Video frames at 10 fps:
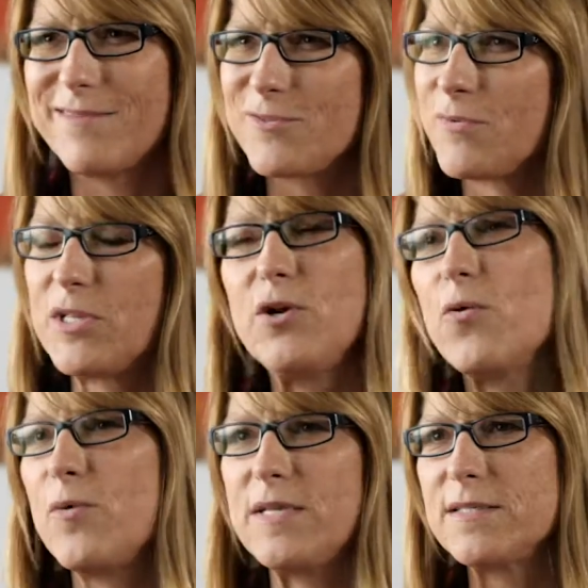there's really
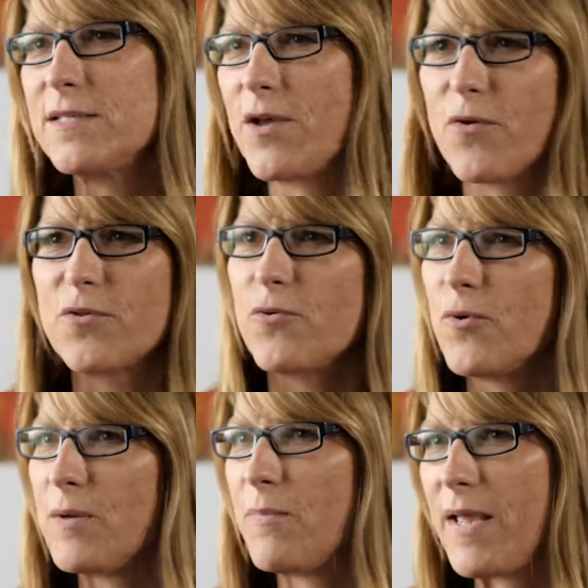no reason to go
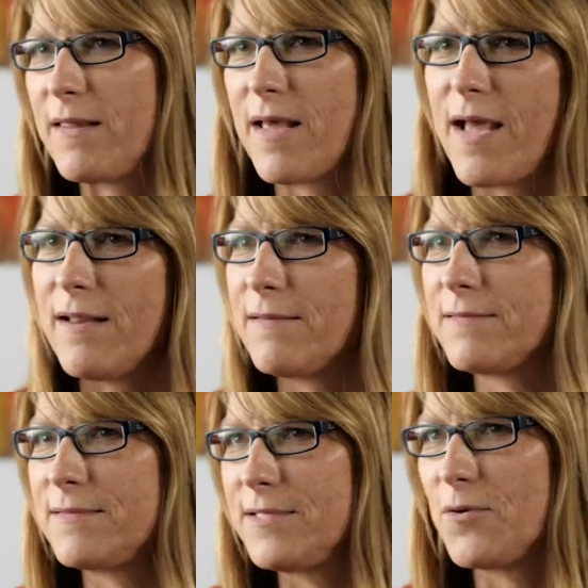through it, pay that,
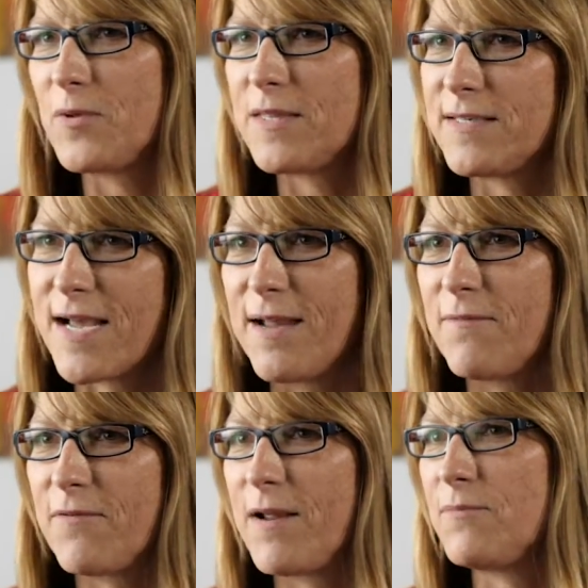deal with the
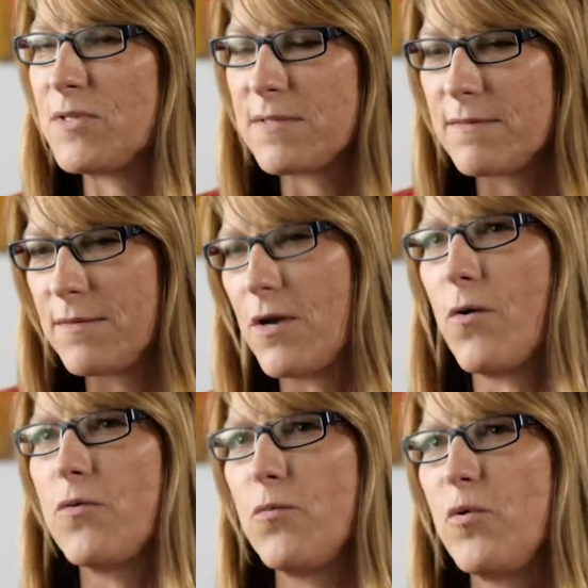time frame. Just
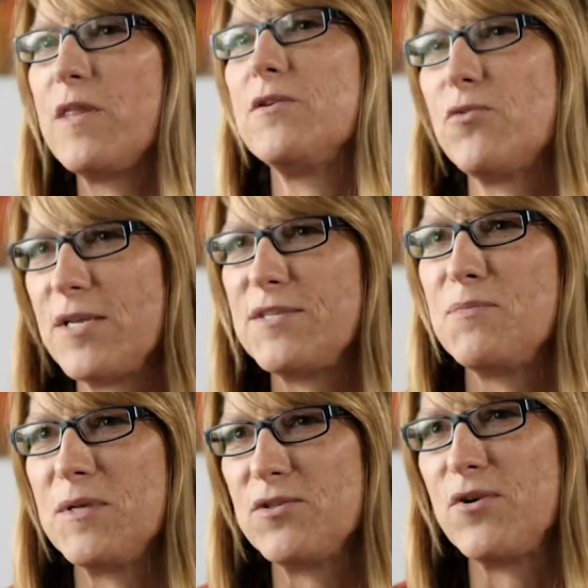go with a trust
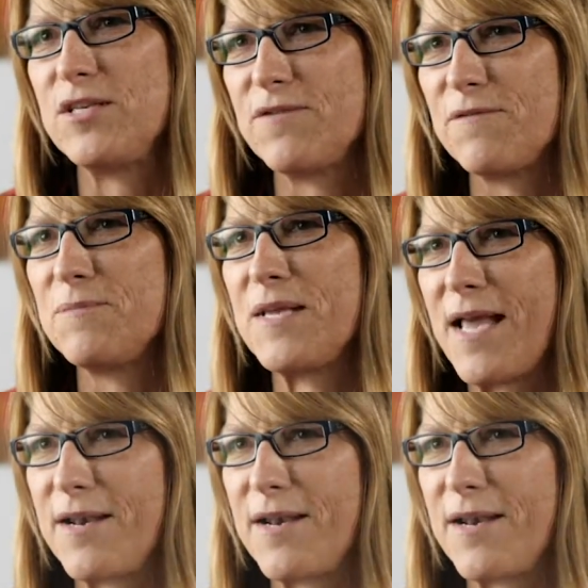administration from the